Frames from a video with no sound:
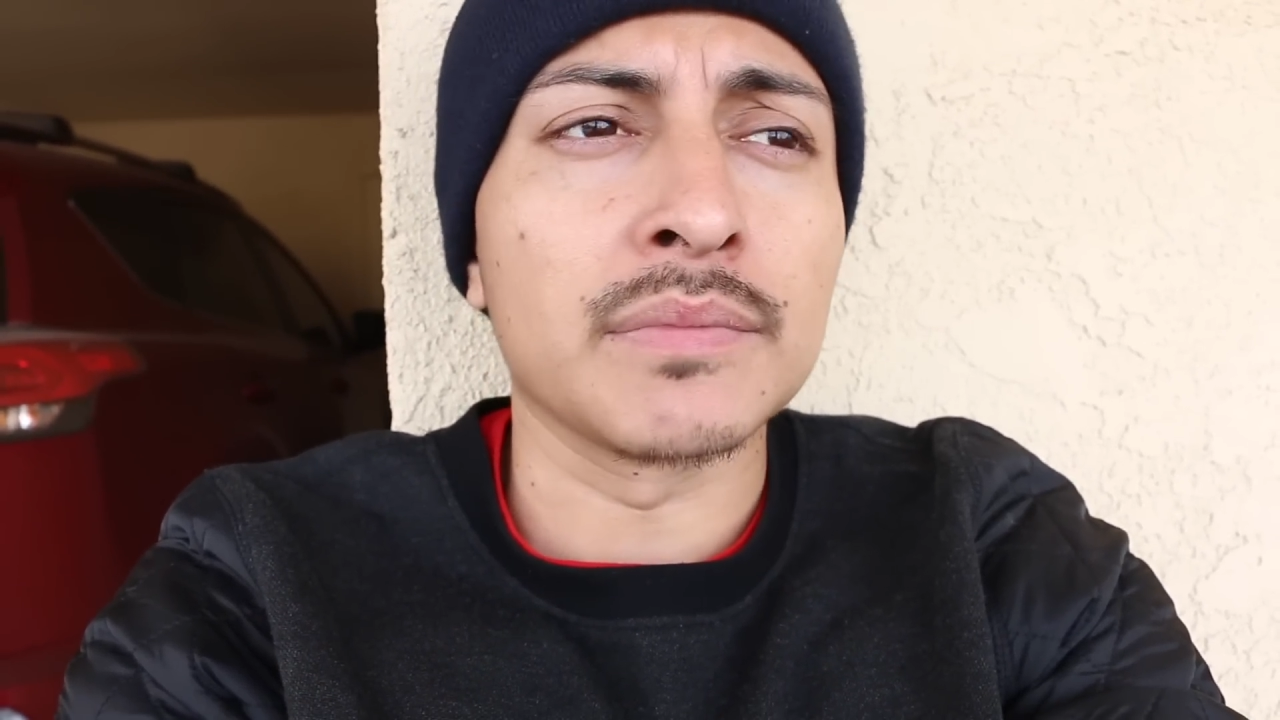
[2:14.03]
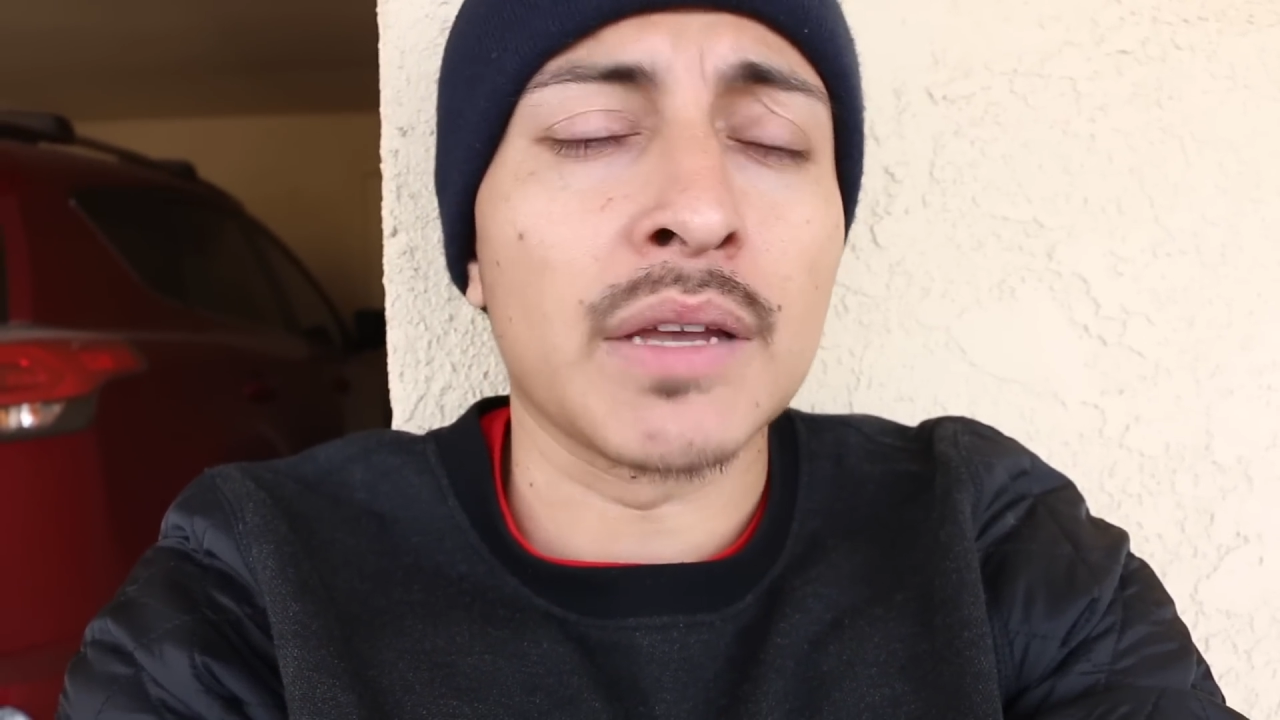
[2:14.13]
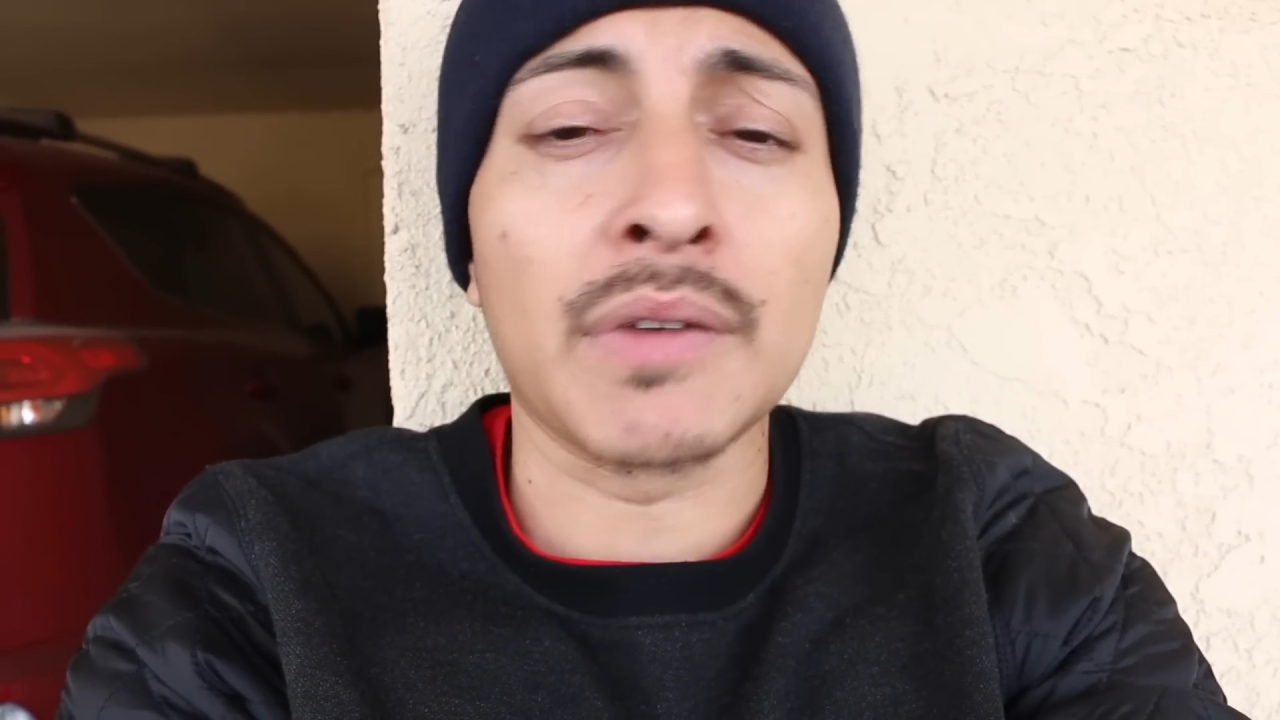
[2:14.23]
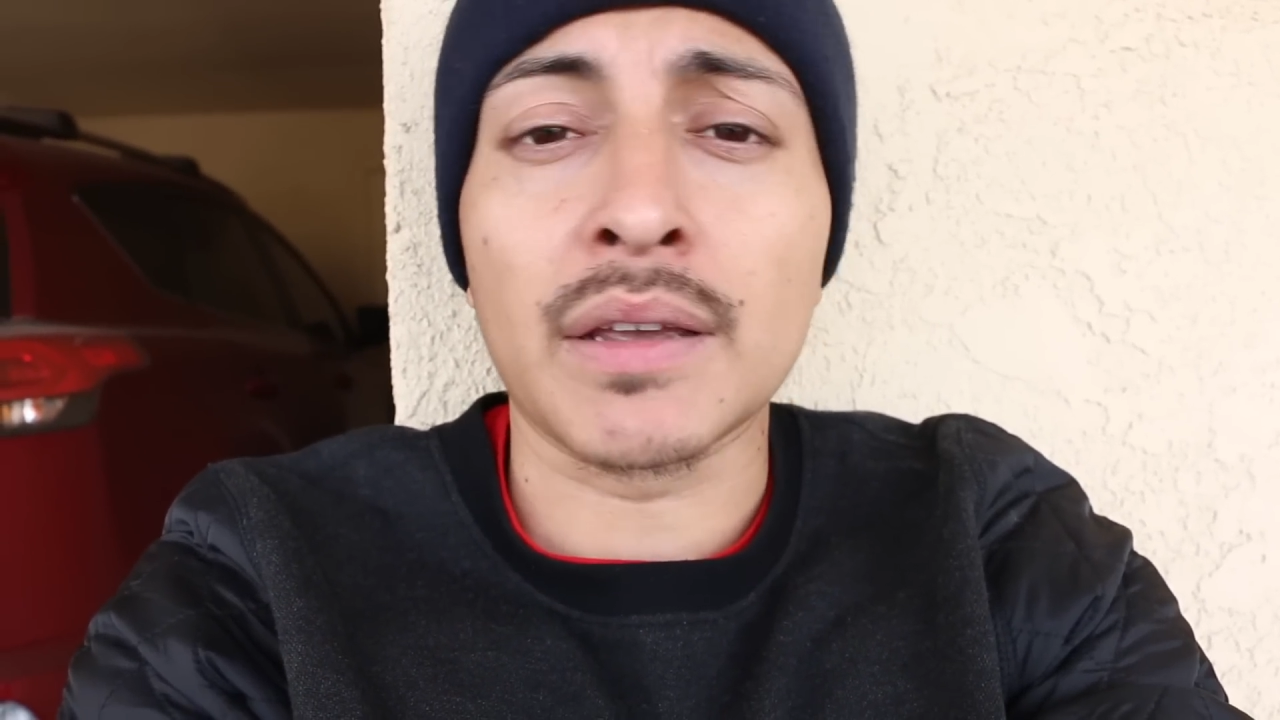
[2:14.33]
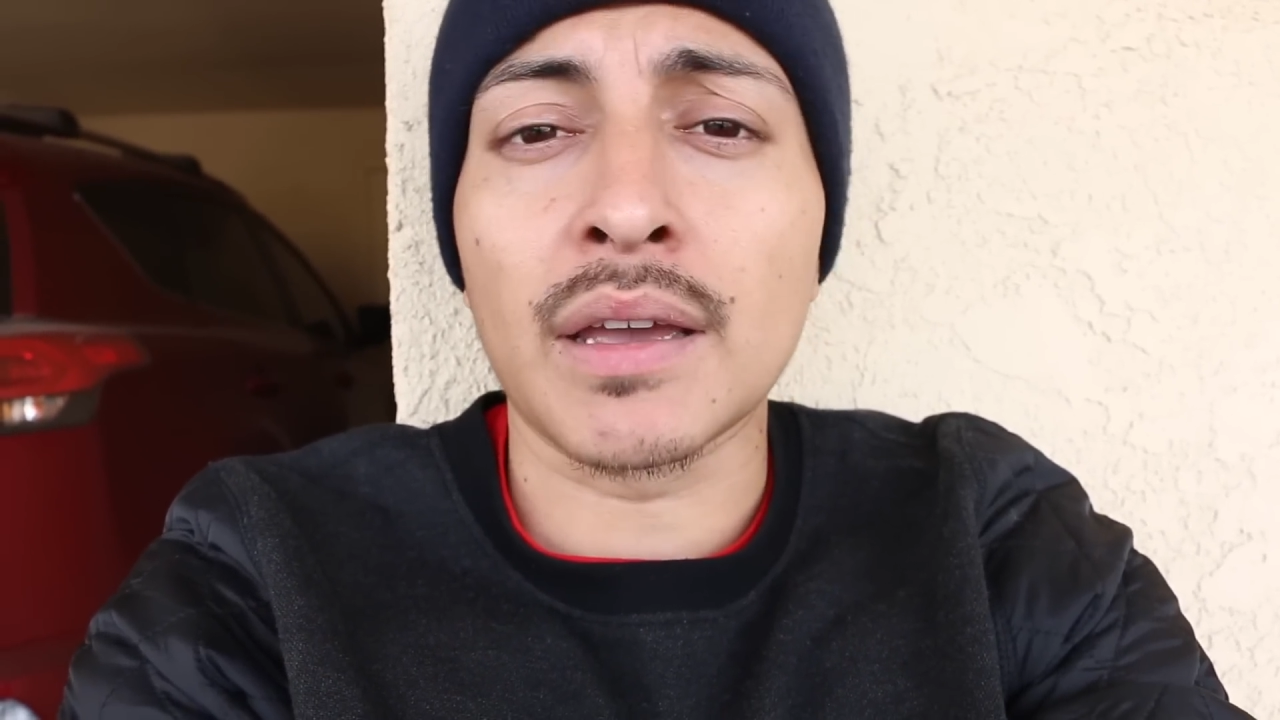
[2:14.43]

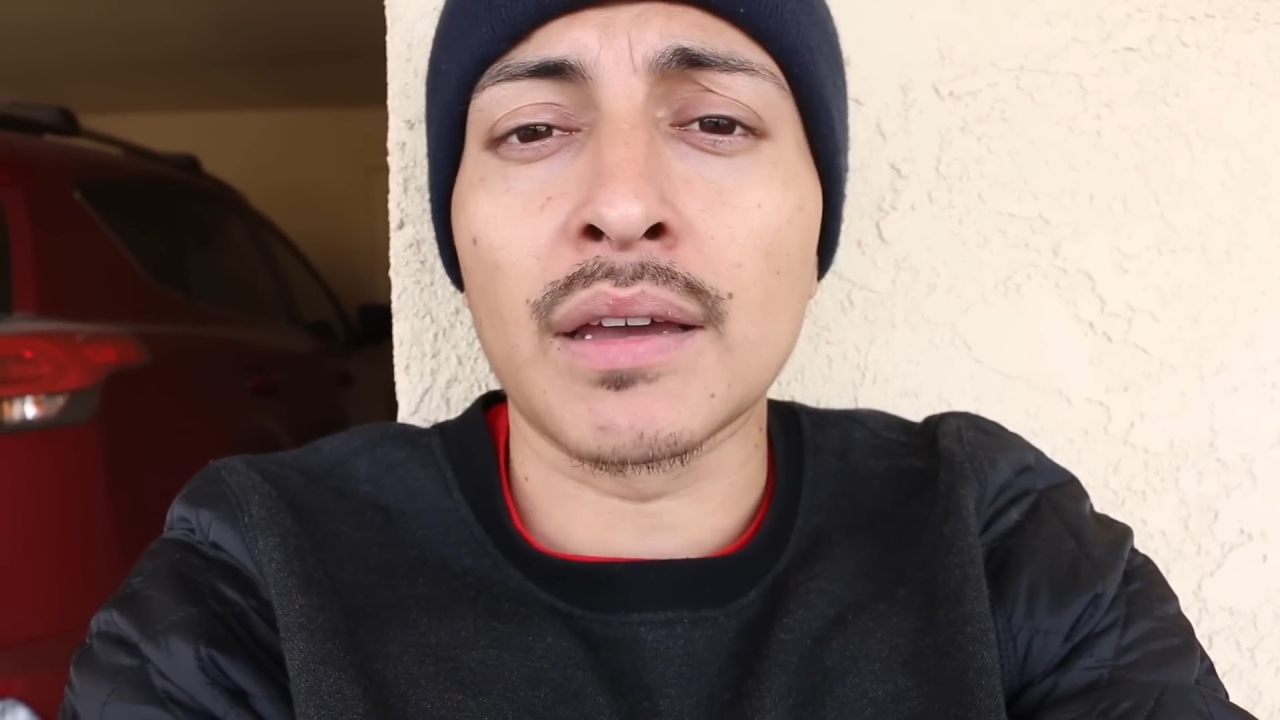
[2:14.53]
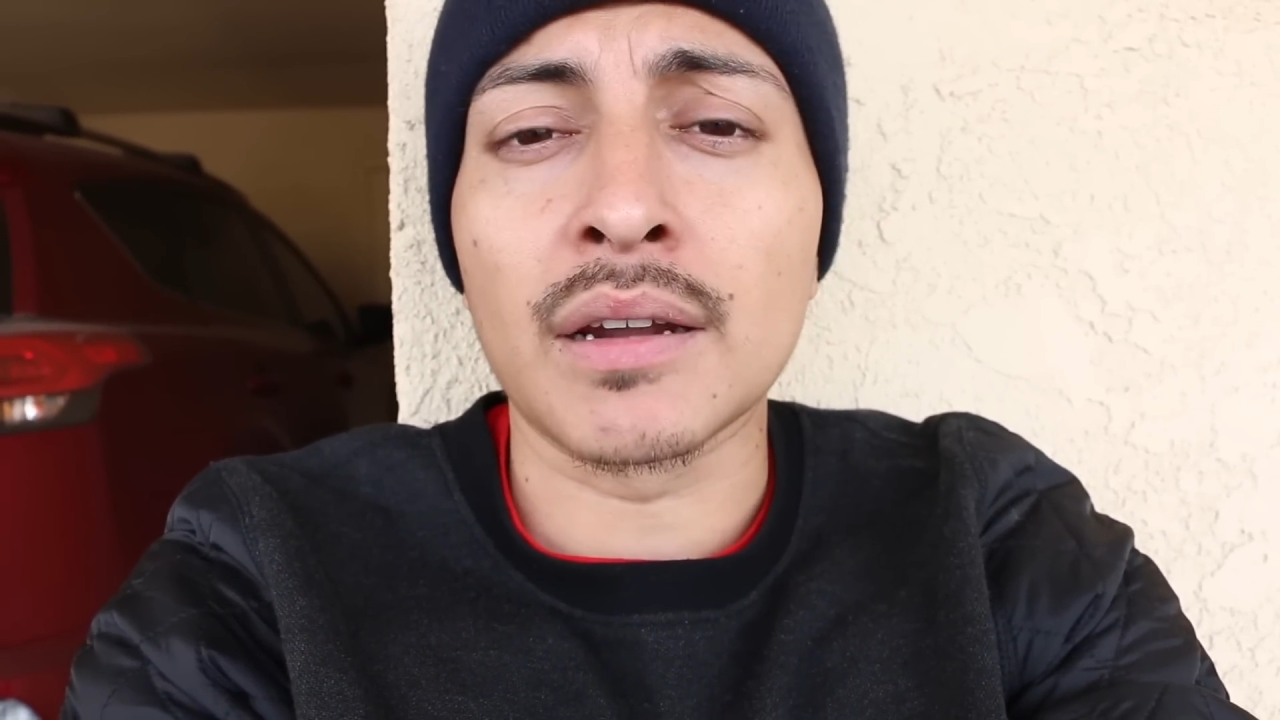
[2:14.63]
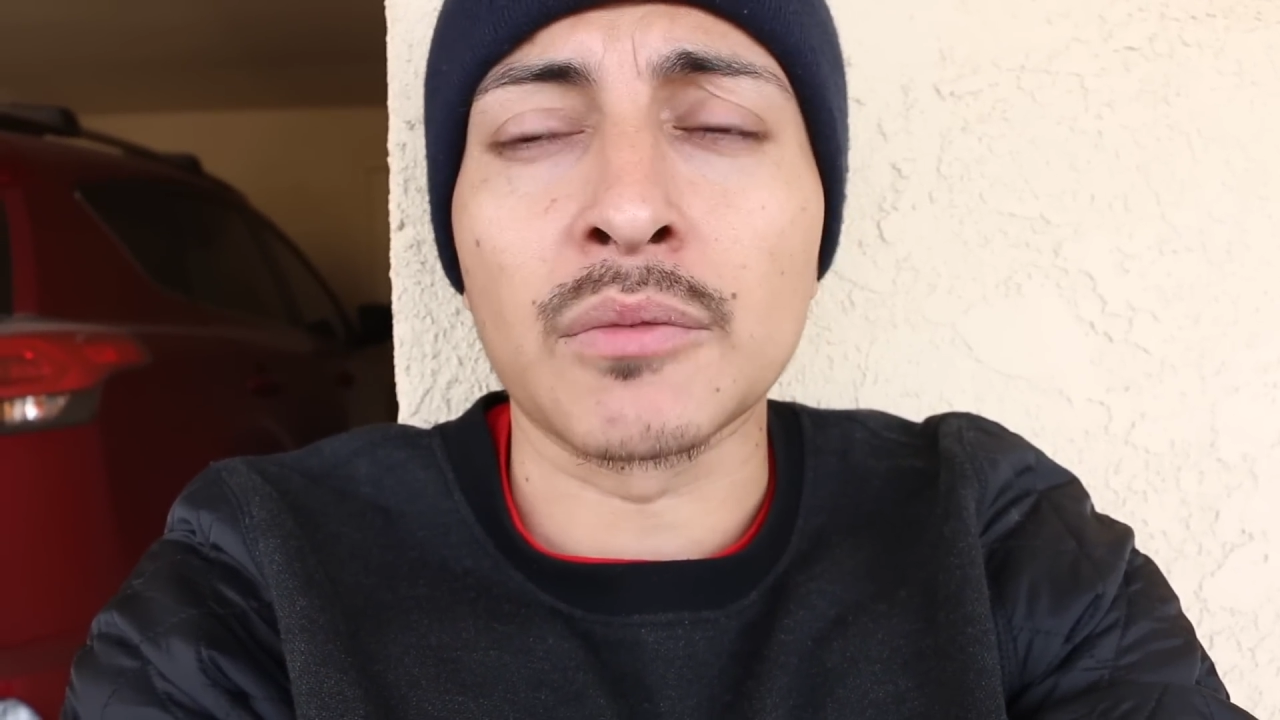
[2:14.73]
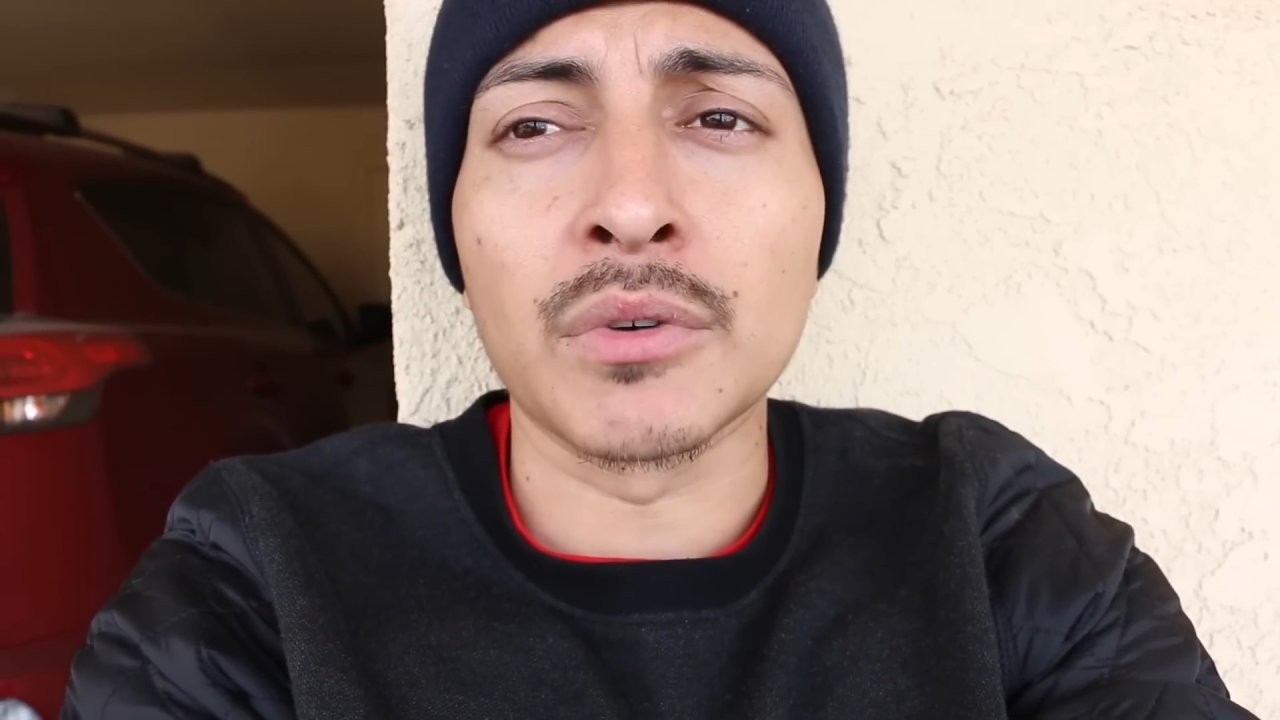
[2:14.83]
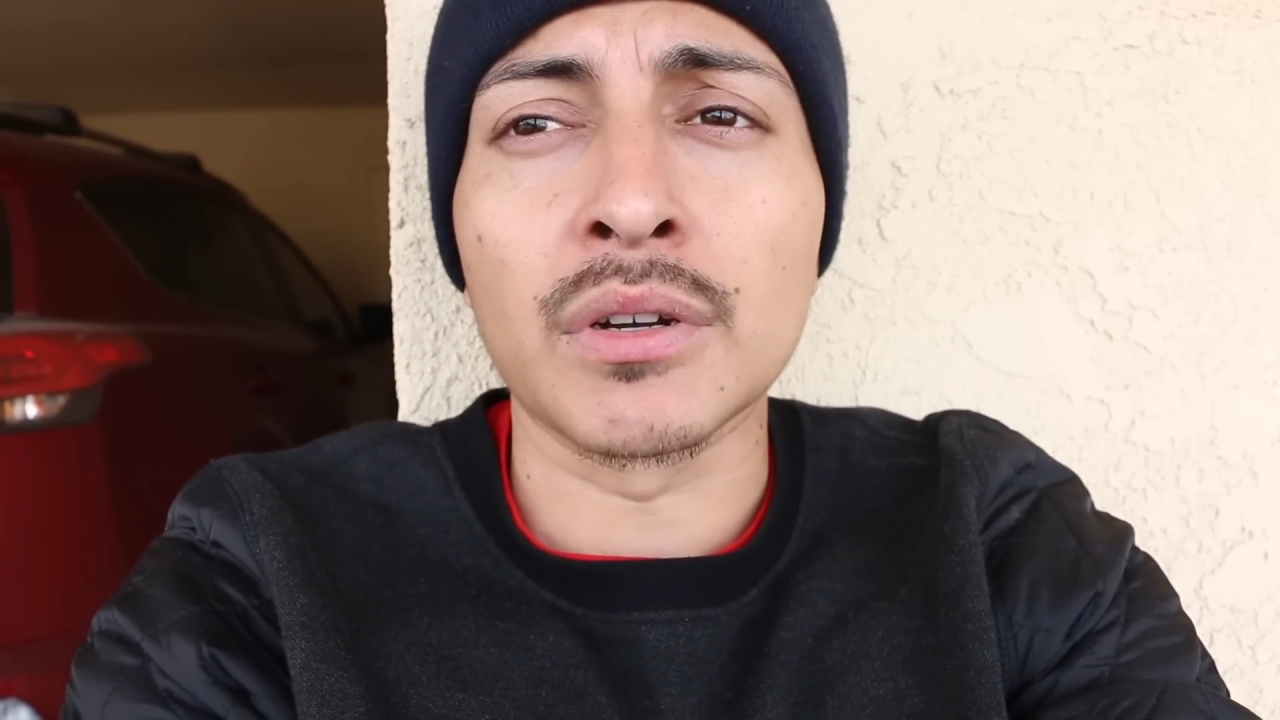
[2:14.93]
if I can
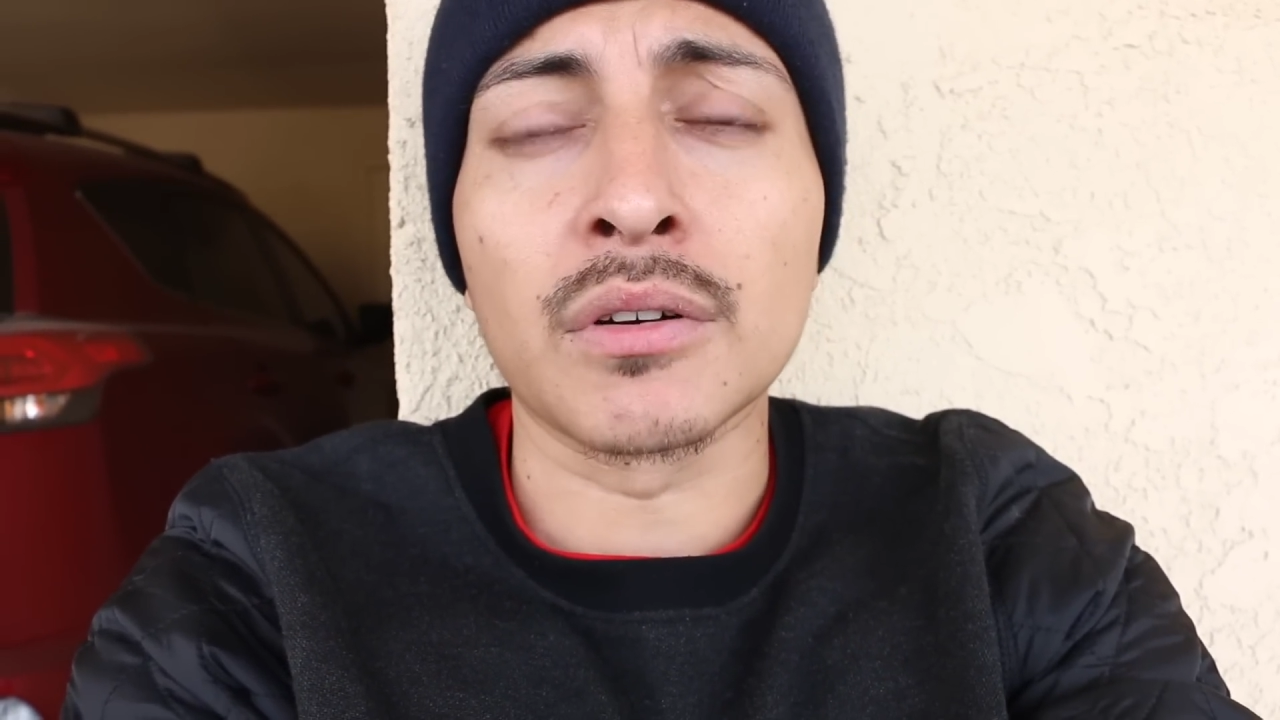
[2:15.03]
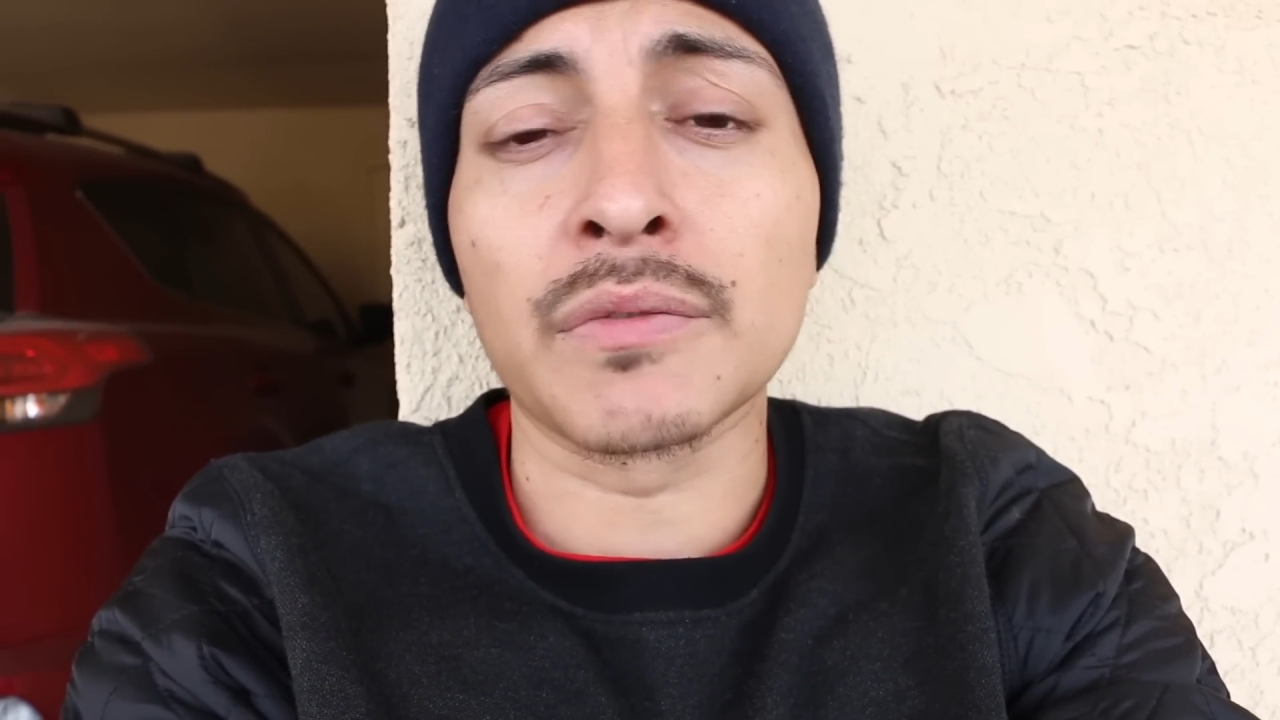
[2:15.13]
I would,